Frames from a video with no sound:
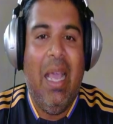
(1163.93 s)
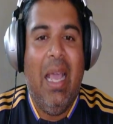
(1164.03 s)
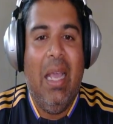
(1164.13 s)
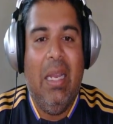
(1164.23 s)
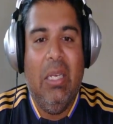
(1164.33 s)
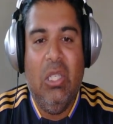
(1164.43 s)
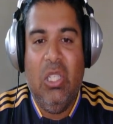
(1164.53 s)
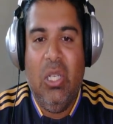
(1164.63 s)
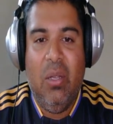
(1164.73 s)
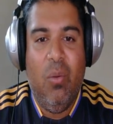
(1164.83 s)

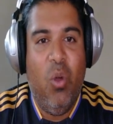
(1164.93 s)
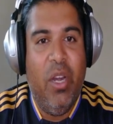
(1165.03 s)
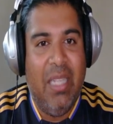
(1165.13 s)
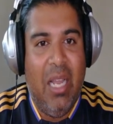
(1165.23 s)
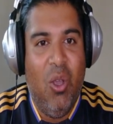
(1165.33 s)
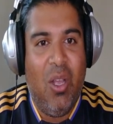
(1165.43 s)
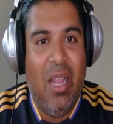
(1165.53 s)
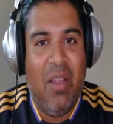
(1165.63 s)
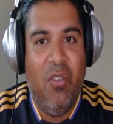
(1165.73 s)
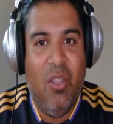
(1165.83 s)
and what does that look
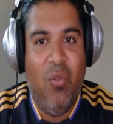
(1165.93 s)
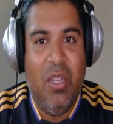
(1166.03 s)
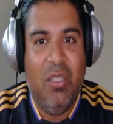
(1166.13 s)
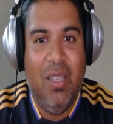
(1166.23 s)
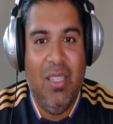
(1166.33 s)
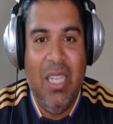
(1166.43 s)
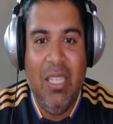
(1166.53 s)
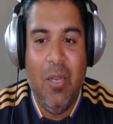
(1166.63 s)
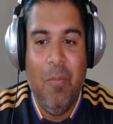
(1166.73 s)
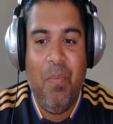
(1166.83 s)
like for the rest of the
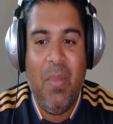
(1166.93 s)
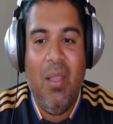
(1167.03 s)
season?